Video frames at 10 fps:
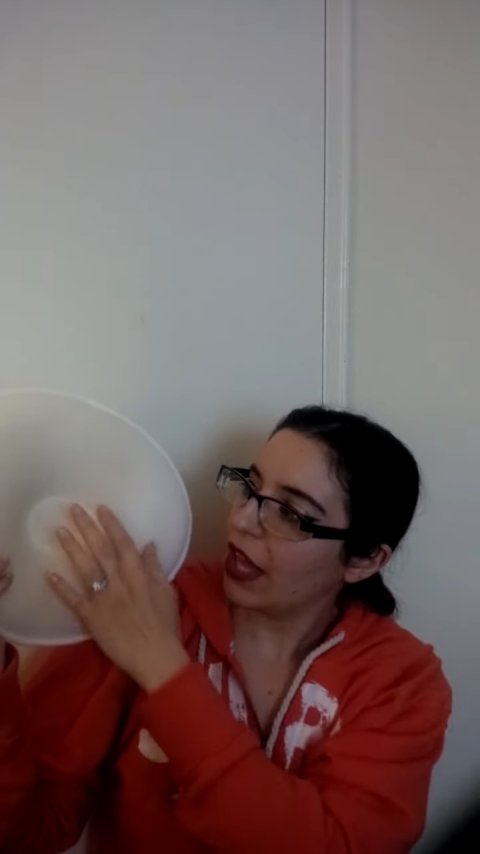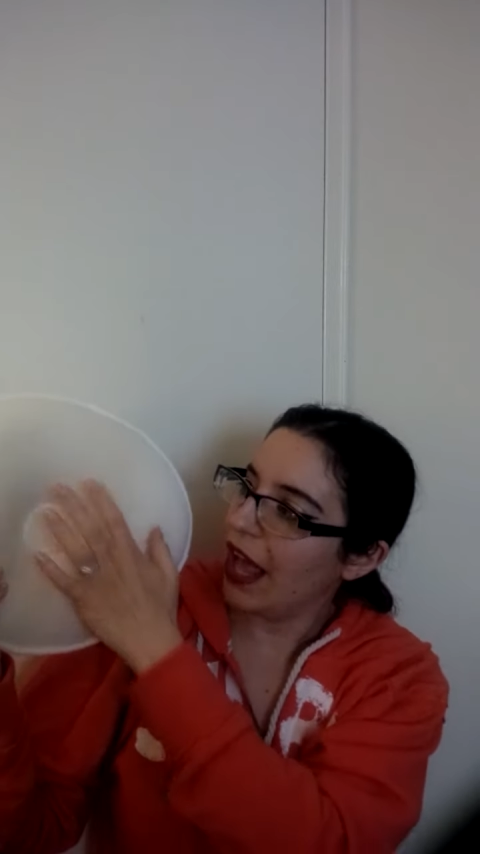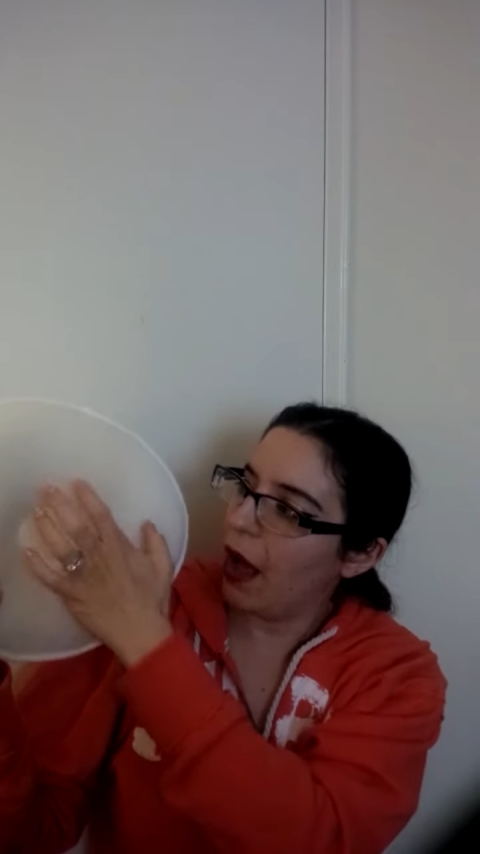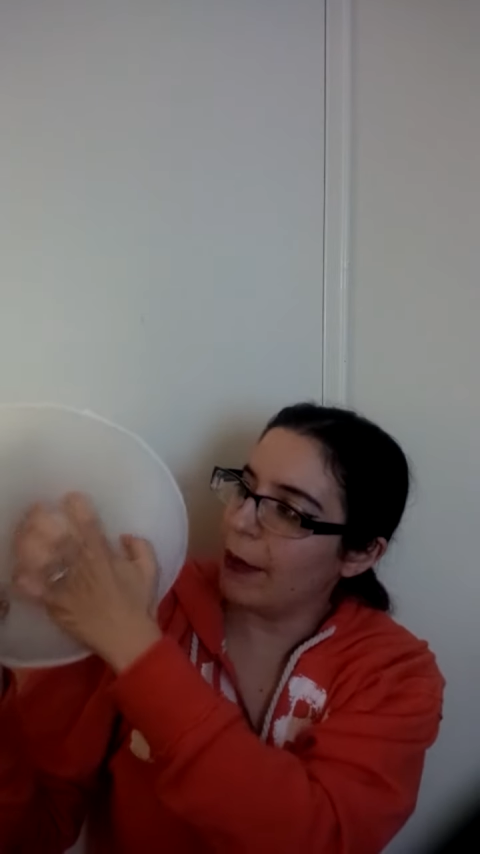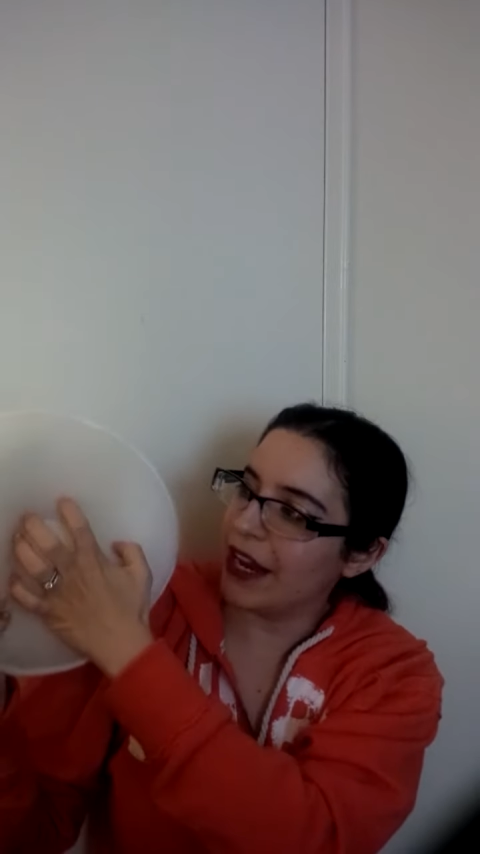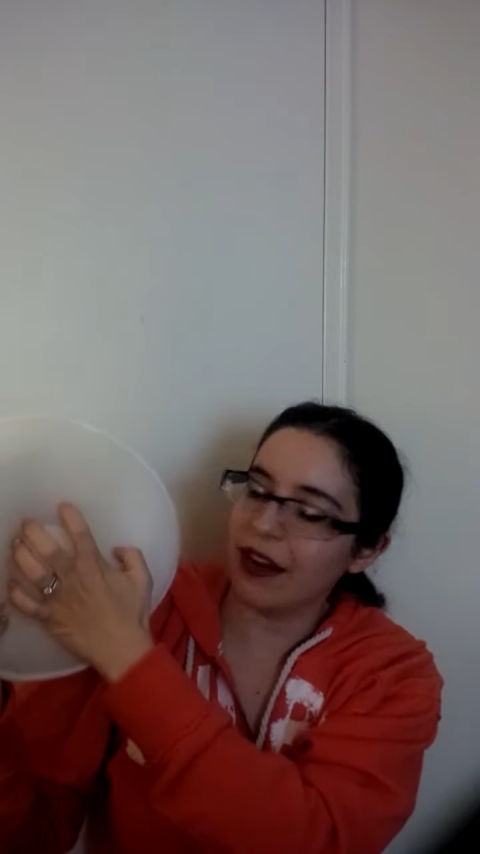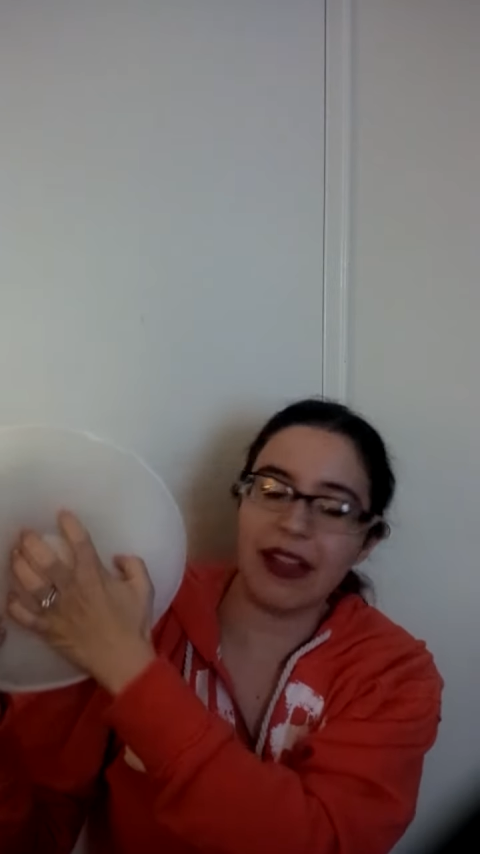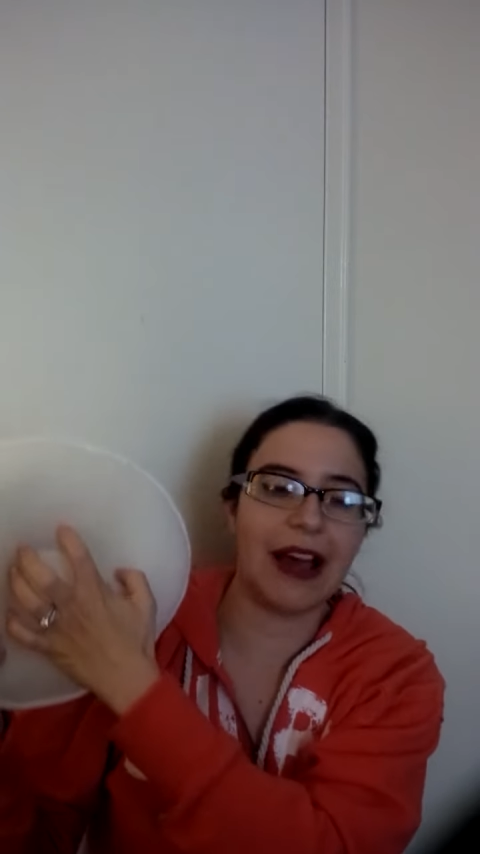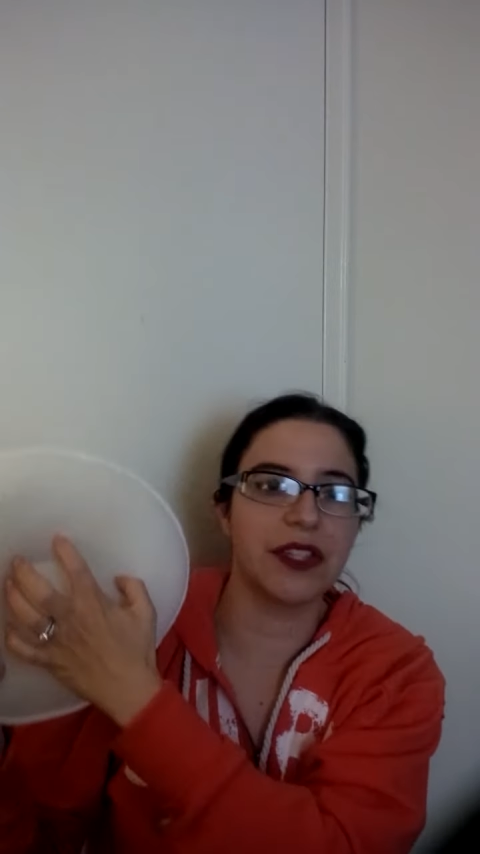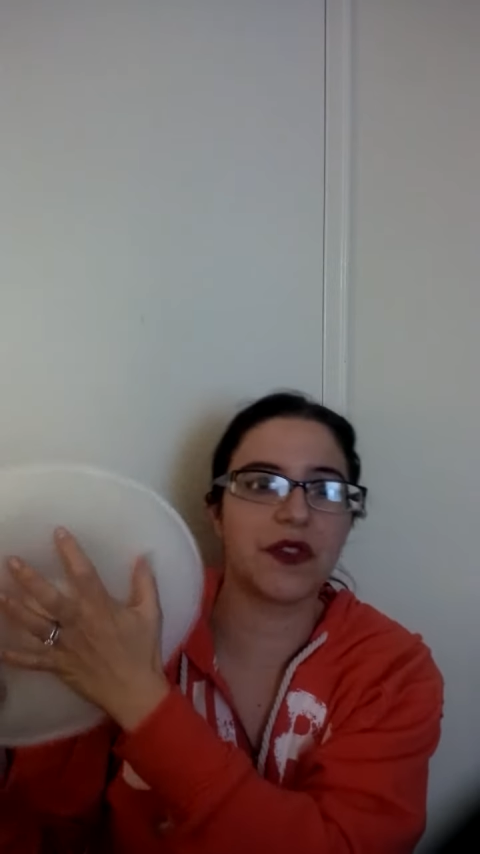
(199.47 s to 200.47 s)
And it
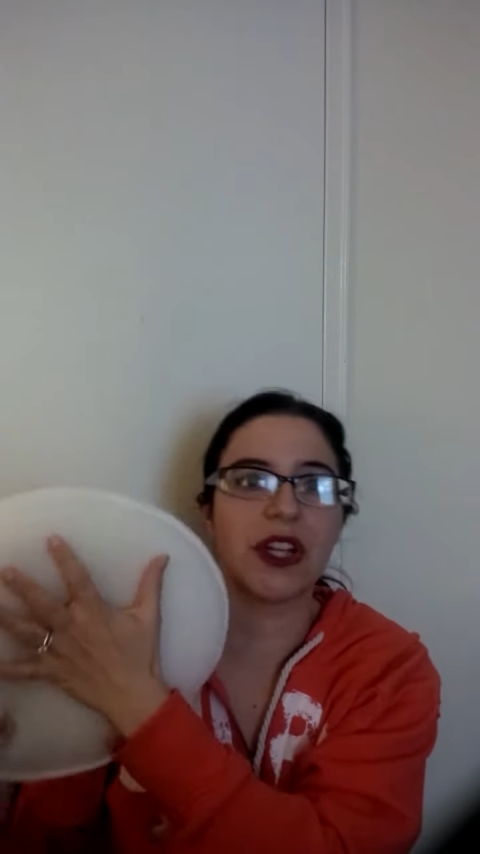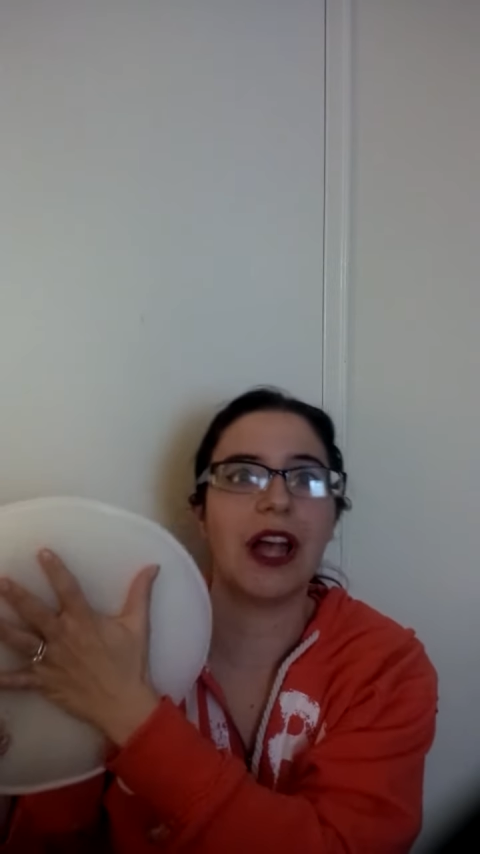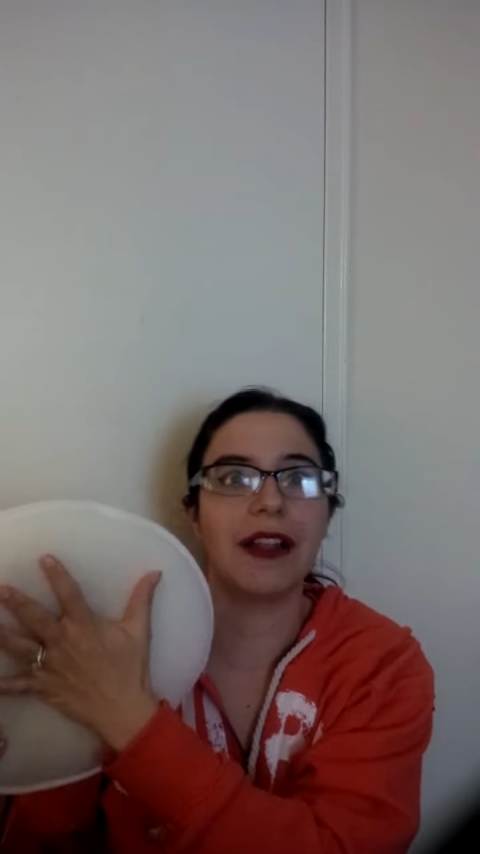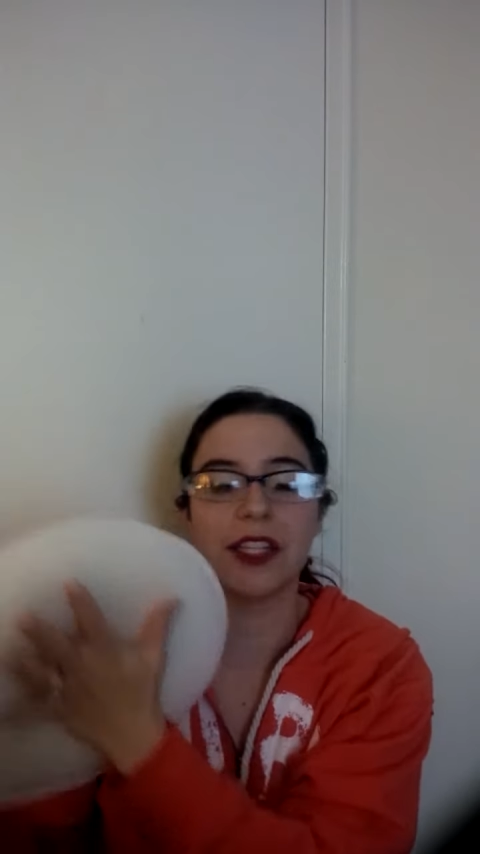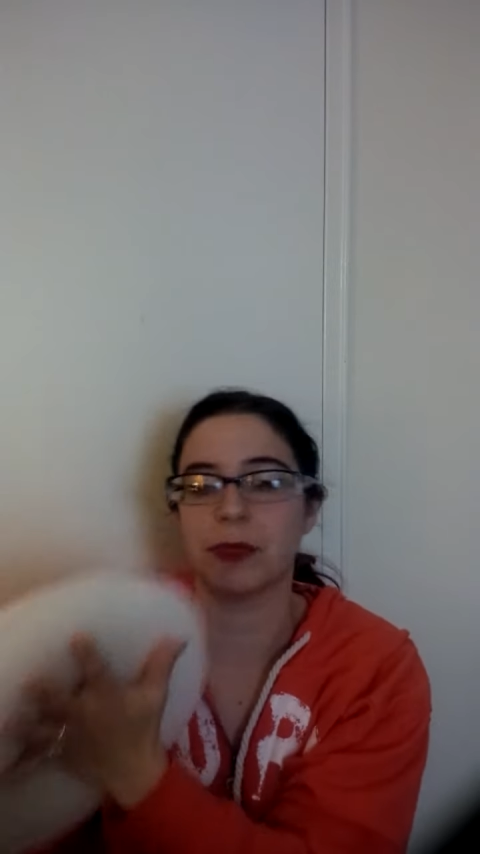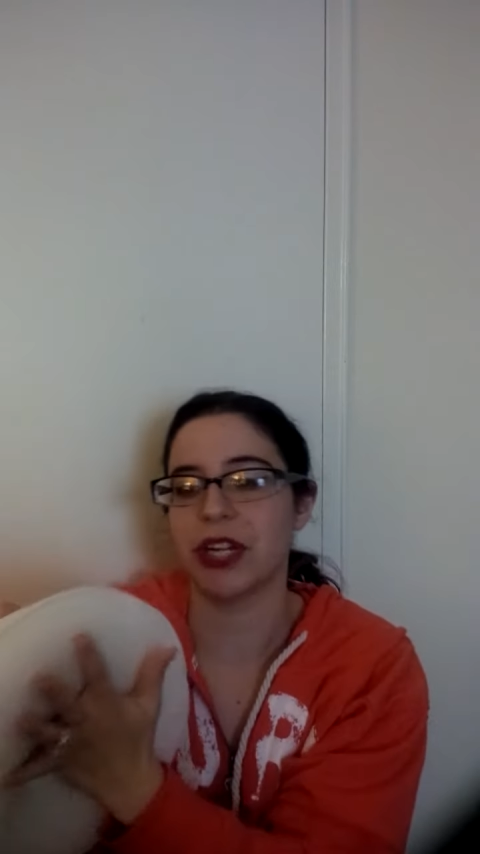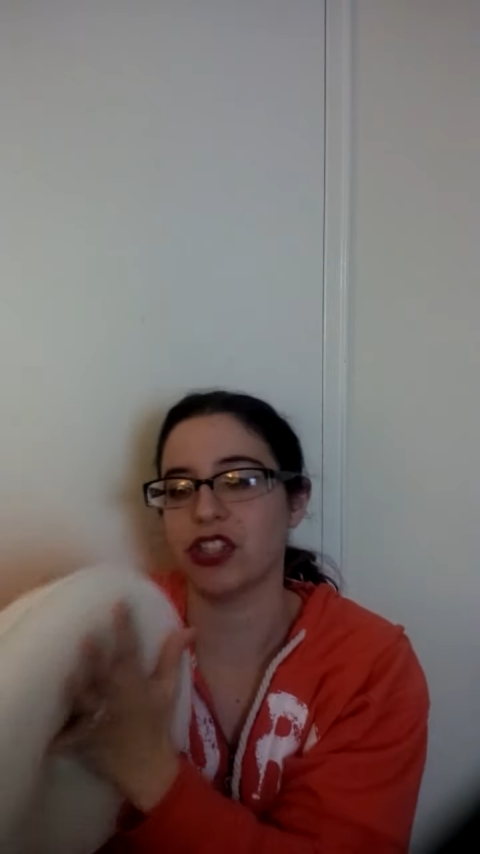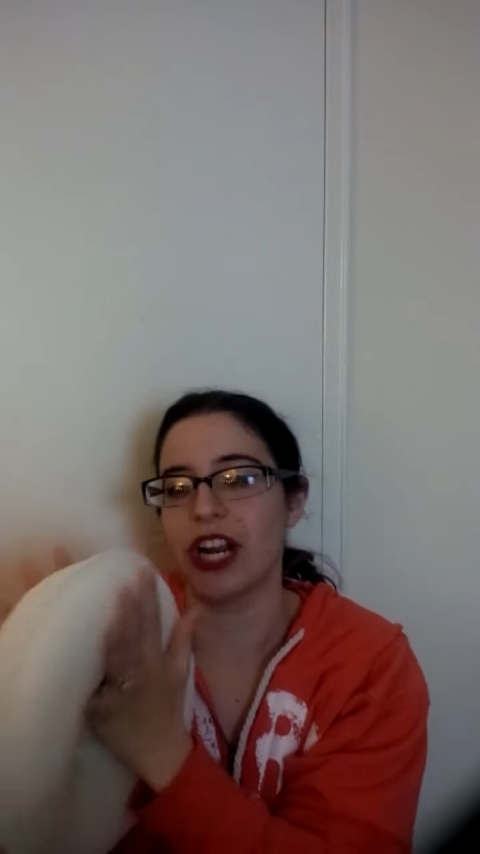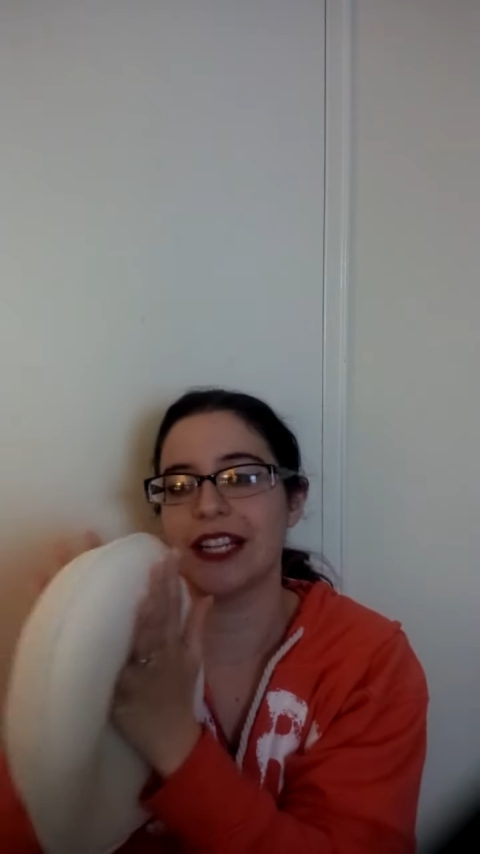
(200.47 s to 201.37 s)
allows for a lot less pressure,